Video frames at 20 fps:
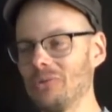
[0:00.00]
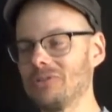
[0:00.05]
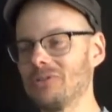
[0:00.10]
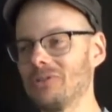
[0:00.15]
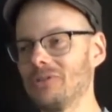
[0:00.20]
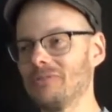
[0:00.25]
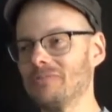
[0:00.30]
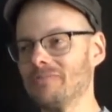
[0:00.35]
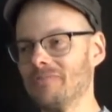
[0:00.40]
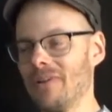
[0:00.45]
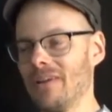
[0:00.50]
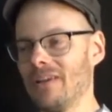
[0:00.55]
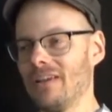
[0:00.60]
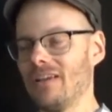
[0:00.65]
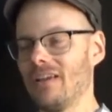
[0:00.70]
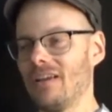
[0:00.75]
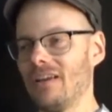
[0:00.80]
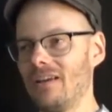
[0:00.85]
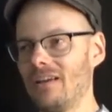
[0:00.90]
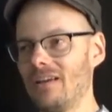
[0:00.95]
So
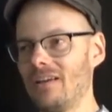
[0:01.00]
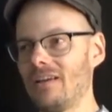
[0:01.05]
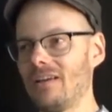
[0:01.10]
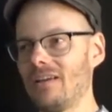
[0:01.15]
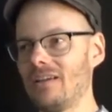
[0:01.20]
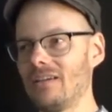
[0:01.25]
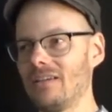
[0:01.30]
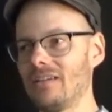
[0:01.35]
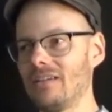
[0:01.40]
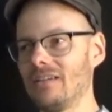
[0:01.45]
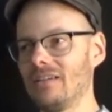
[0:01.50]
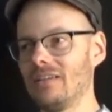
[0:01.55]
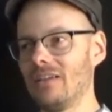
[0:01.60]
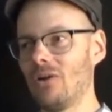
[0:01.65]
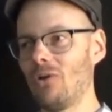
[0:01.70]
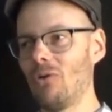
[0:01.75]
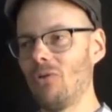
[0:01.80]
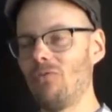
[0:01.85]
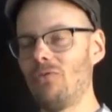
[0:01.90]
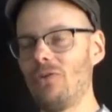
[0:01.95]
uh, the
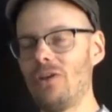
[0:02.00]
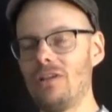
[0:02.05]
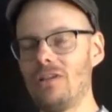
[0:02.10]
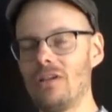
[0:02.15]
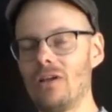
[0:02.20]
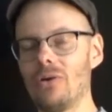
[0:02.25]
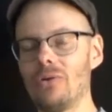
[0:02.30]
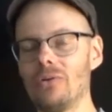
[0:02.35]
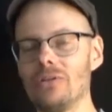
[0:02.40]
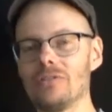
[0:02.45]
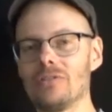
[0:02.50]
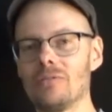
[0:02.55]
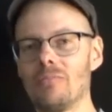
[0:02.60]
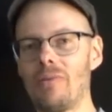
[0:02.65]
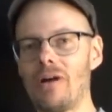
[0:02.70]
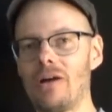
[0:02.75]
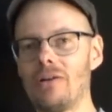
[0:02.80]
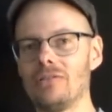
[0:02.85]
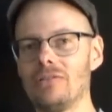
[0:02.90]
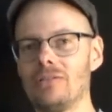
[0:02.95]
whole video is
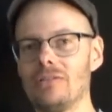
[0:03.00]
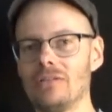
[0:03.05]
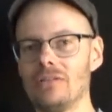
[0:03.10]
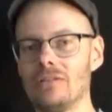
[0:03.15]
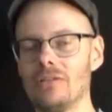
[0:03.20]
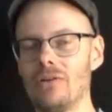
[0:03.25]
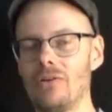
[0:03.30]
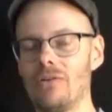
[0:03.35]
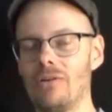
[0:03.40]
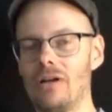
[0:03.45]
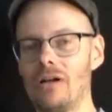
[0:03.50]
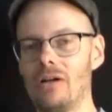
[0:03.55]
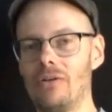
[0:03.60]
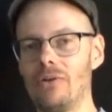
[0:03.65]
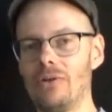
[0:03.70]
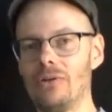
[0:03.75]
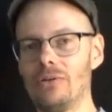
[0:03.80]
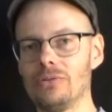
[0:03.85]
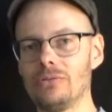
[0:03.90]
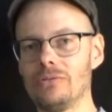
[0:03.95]
about you know
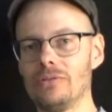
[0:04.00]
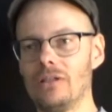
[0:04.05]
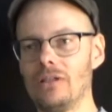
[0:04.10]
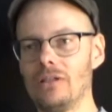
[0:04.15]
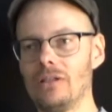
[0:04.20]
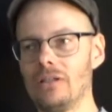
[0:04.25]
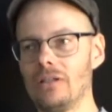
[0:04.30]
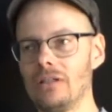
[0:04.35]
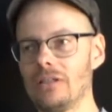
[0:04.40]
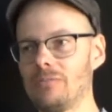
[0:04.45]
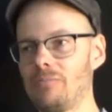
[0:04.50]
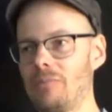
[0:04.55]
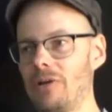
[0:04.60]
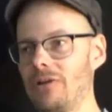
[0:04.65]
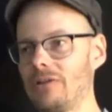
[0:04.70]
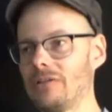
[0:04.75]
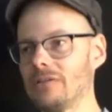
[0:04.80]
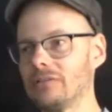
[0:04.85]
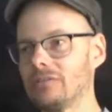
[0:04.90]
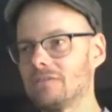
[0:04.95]
our own uh,
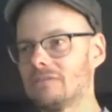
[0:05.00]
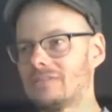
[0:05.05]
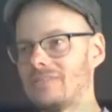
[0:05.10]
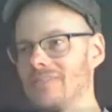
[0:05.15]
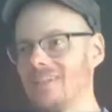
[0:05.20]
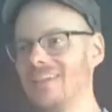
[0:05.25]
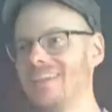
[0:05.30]
experience.